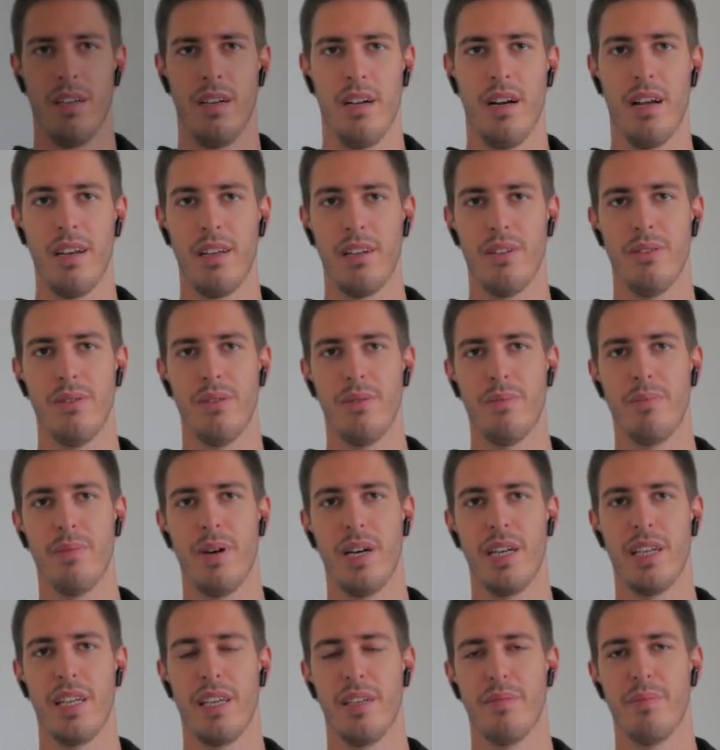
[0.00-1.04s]
Hello,
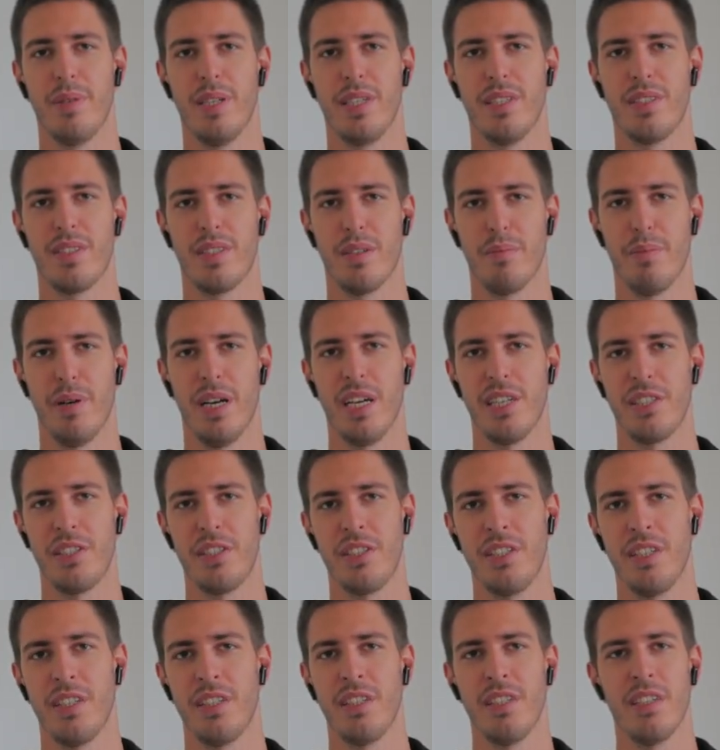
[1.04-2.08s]
my name is
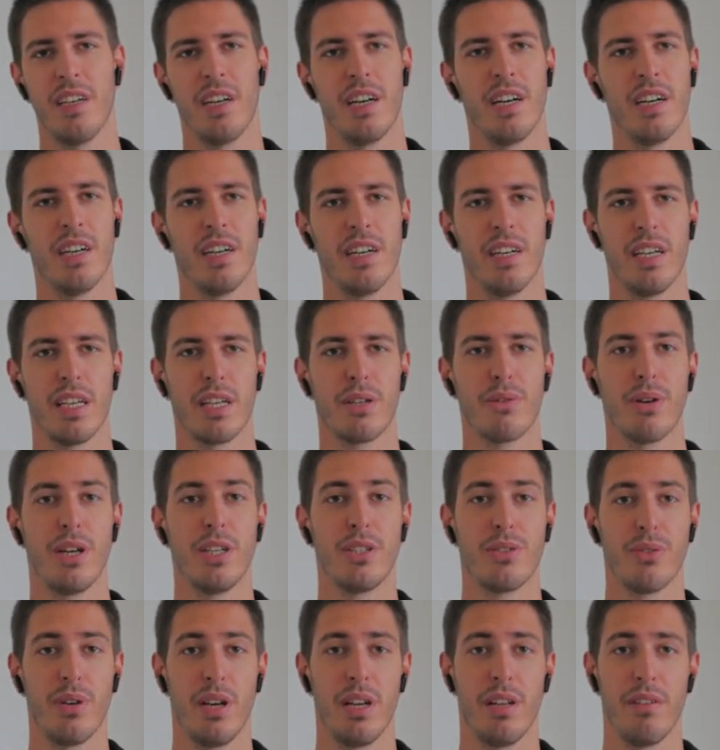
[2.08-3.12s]
Sebastian. I
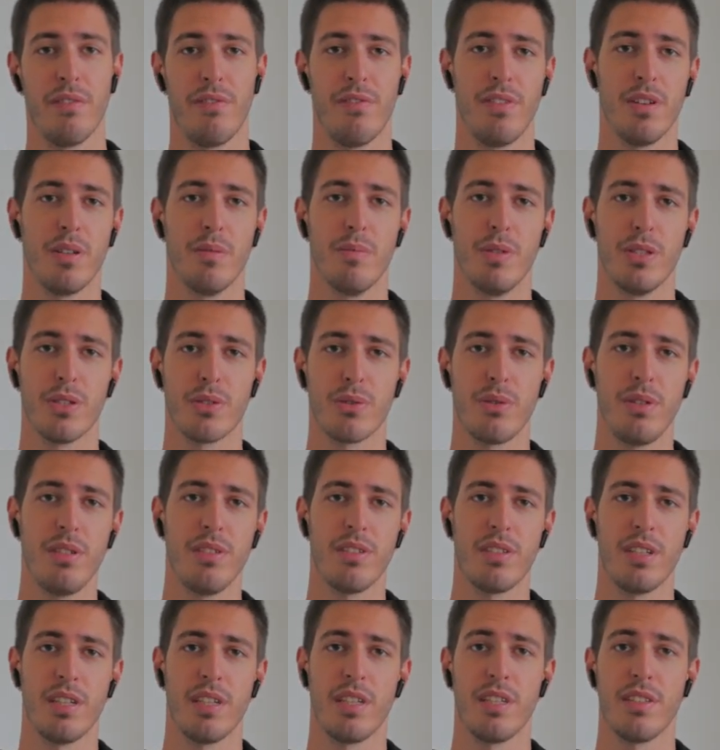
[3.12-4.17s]
graduated film and screen
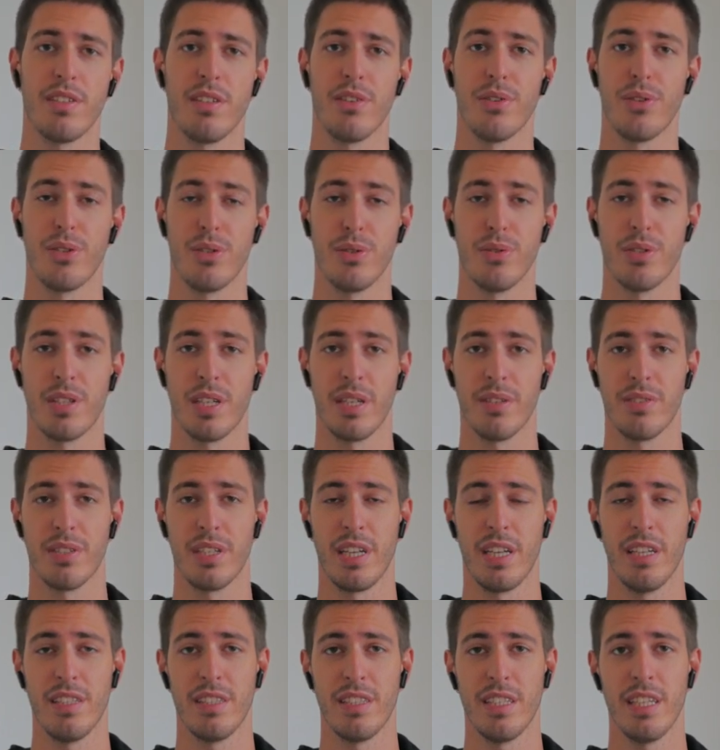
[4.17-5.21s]
studies in
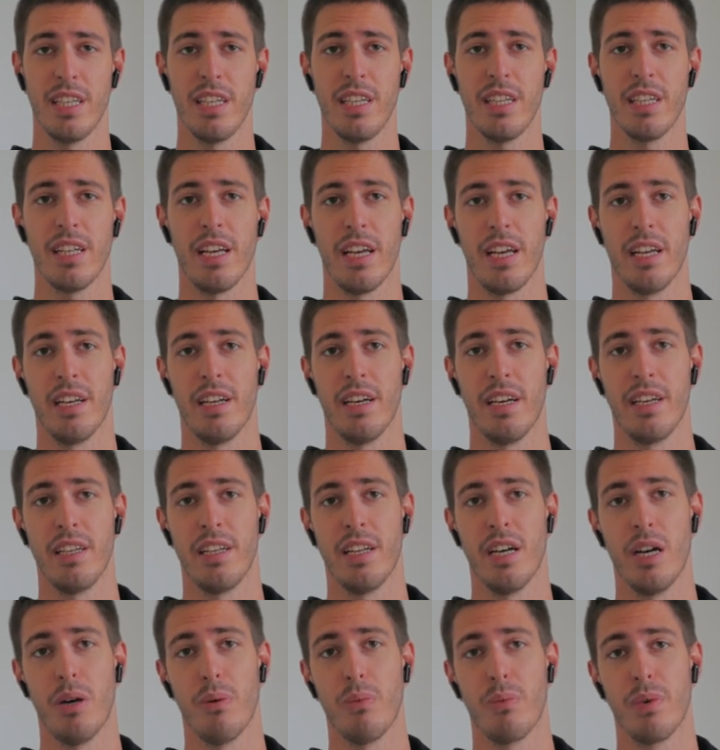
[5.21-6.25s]
2018 and I
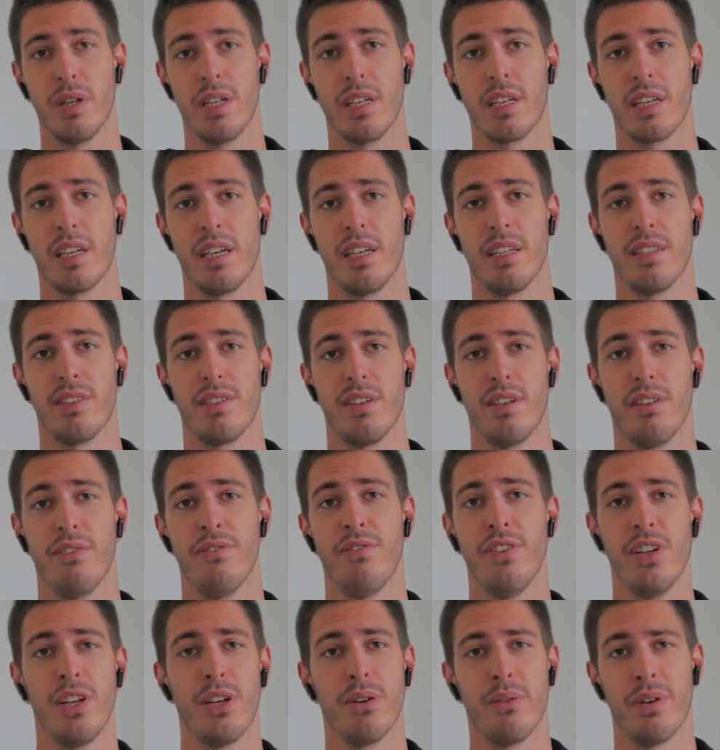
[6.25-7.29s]
now work as a
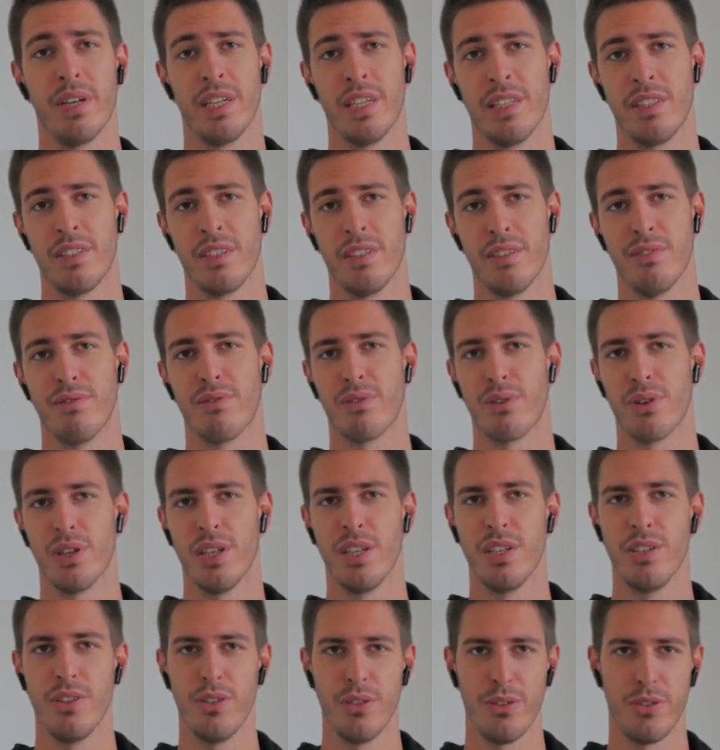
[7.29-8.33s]
video editor for a
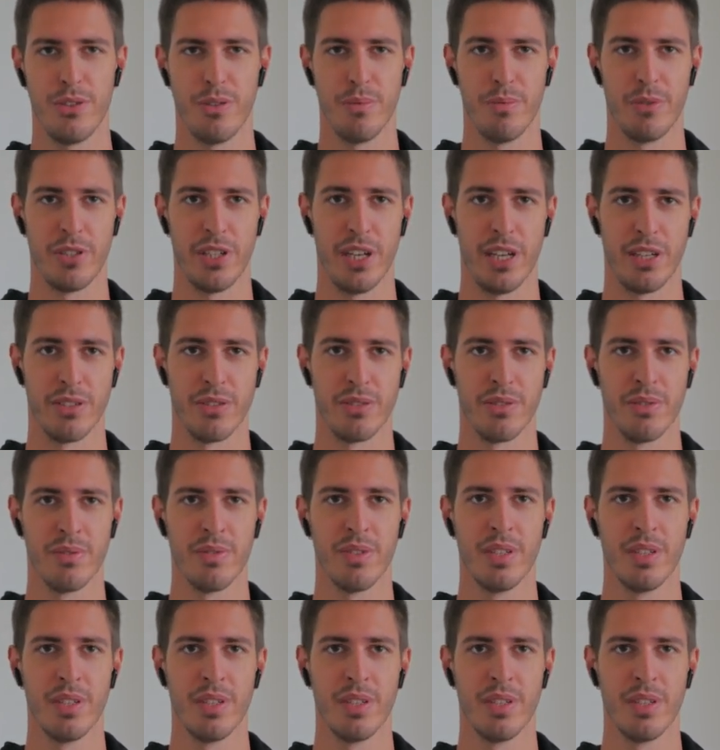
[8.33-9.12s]
YouTube channel.